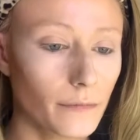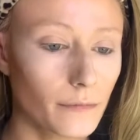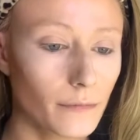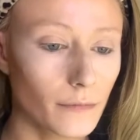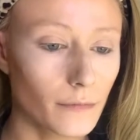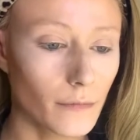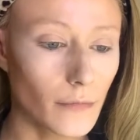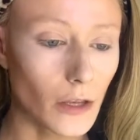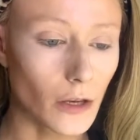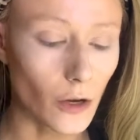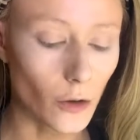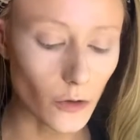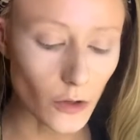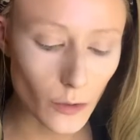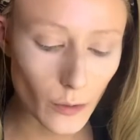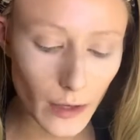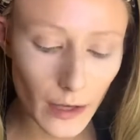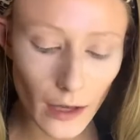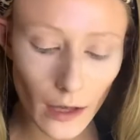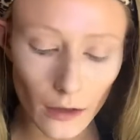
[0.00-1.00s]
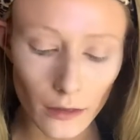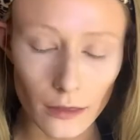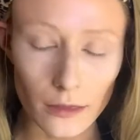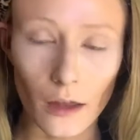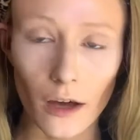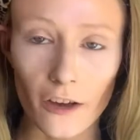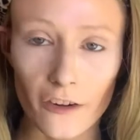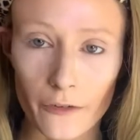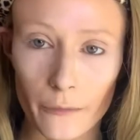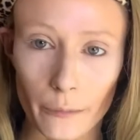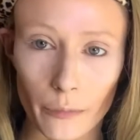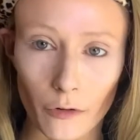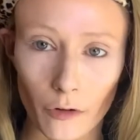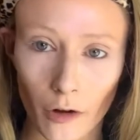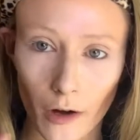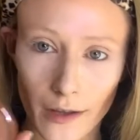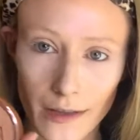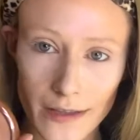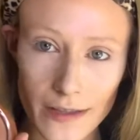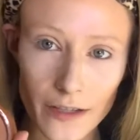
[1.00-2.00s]
You know, you get a lot of
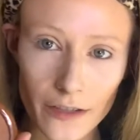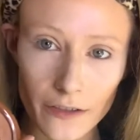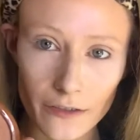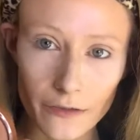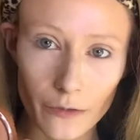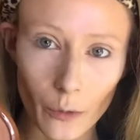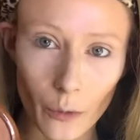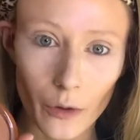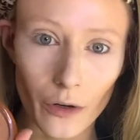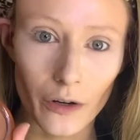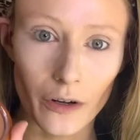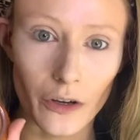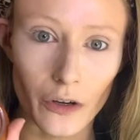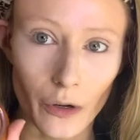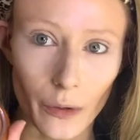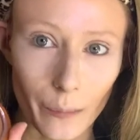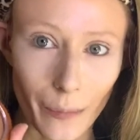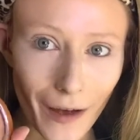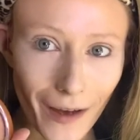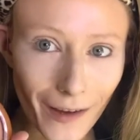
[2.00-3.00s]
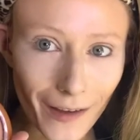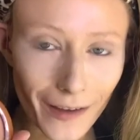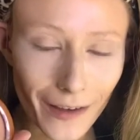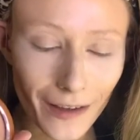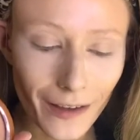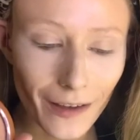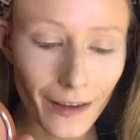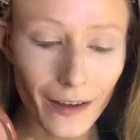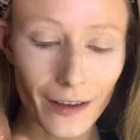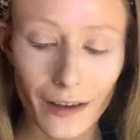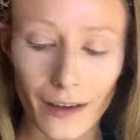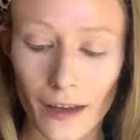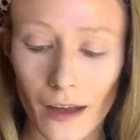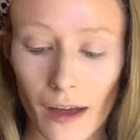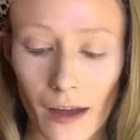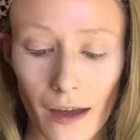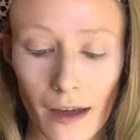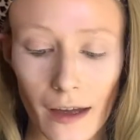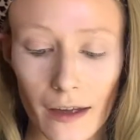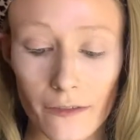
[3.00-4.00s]
bronzer for your buck.
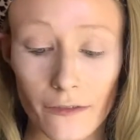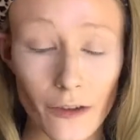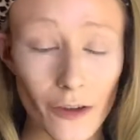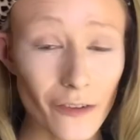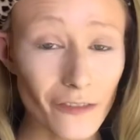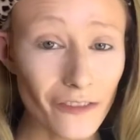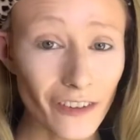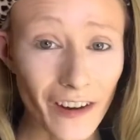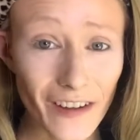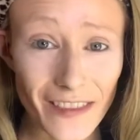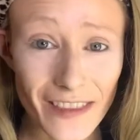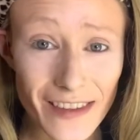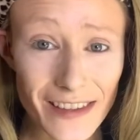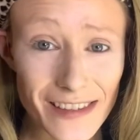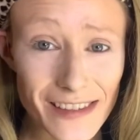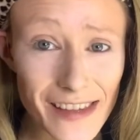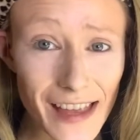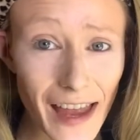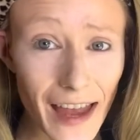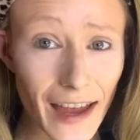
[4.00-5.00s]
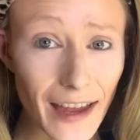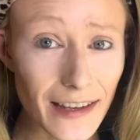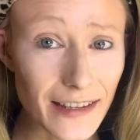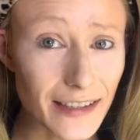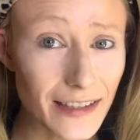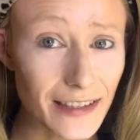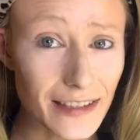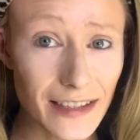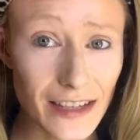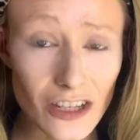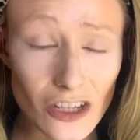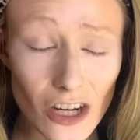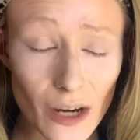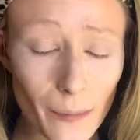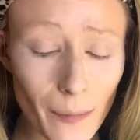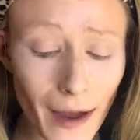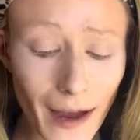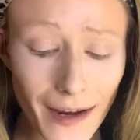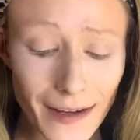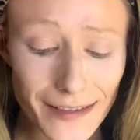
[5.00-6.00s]
If you can find this at TJ
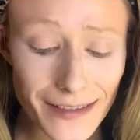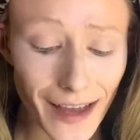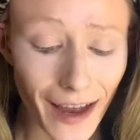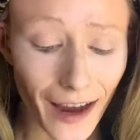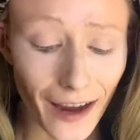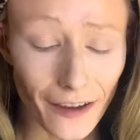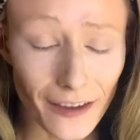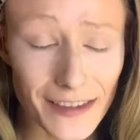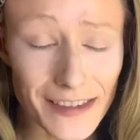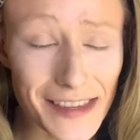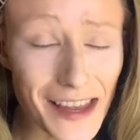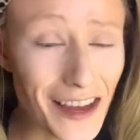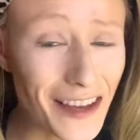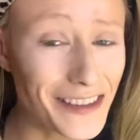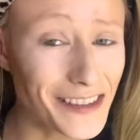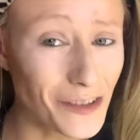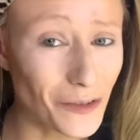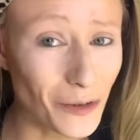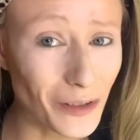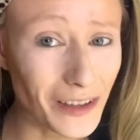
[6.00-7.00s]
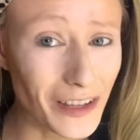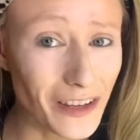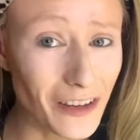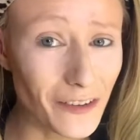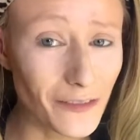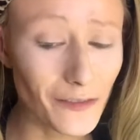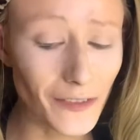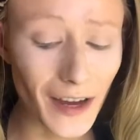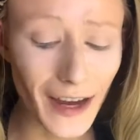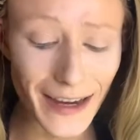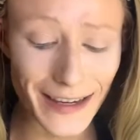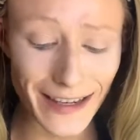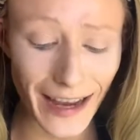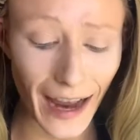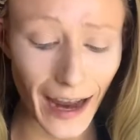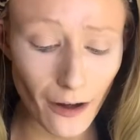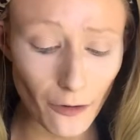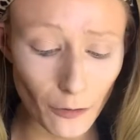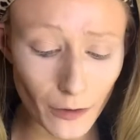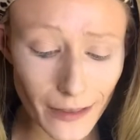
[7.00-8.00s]
Maxx, I say it's a really good find.
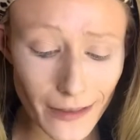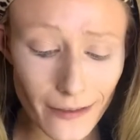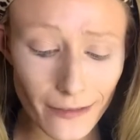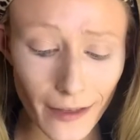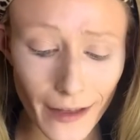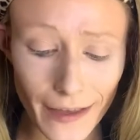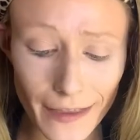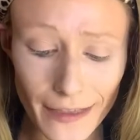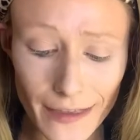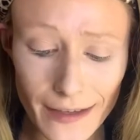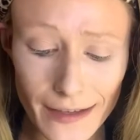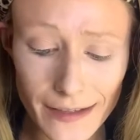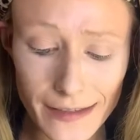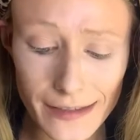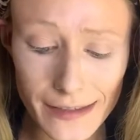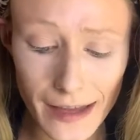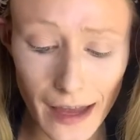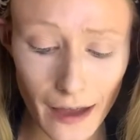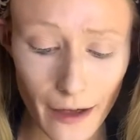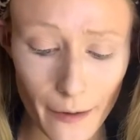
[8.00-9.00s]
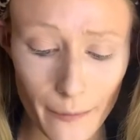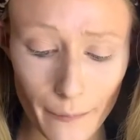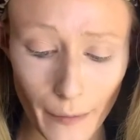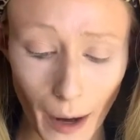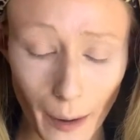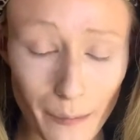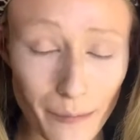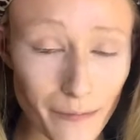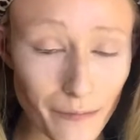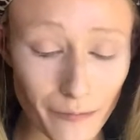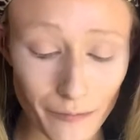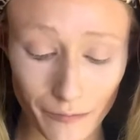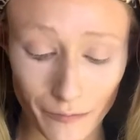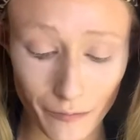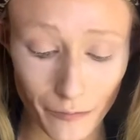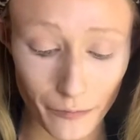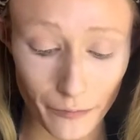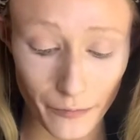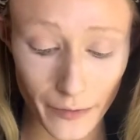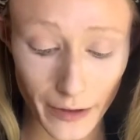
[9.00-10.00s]
I really like this. I
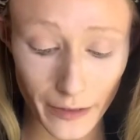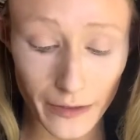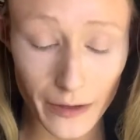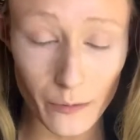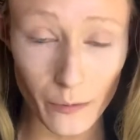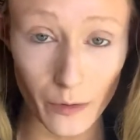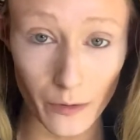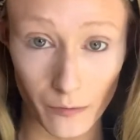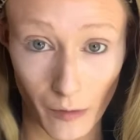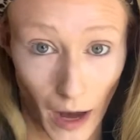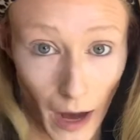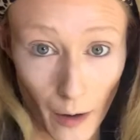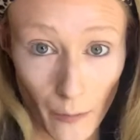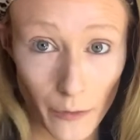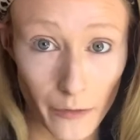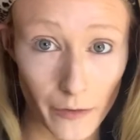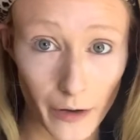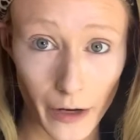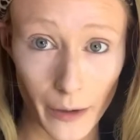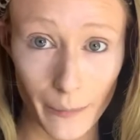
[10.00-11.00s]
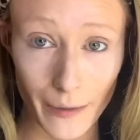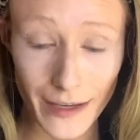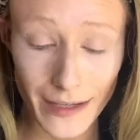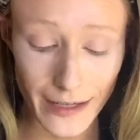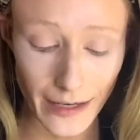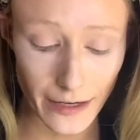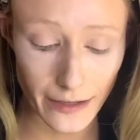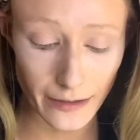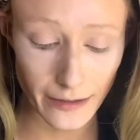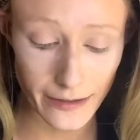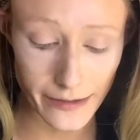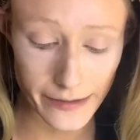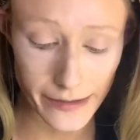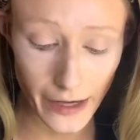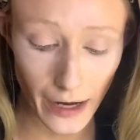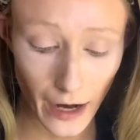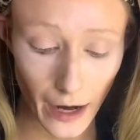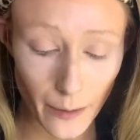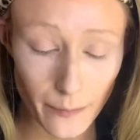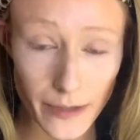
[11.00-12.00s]
would recommend it because
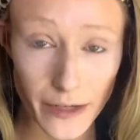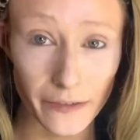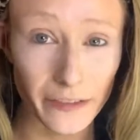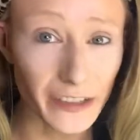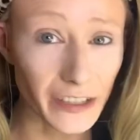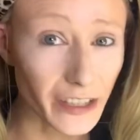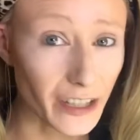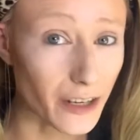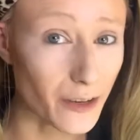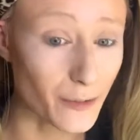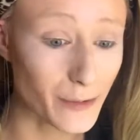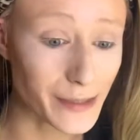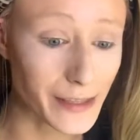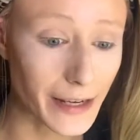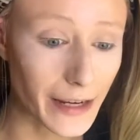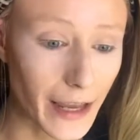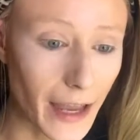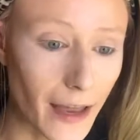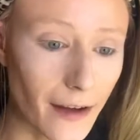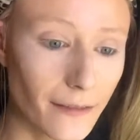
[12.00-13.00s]
I'm definitely going to use it again.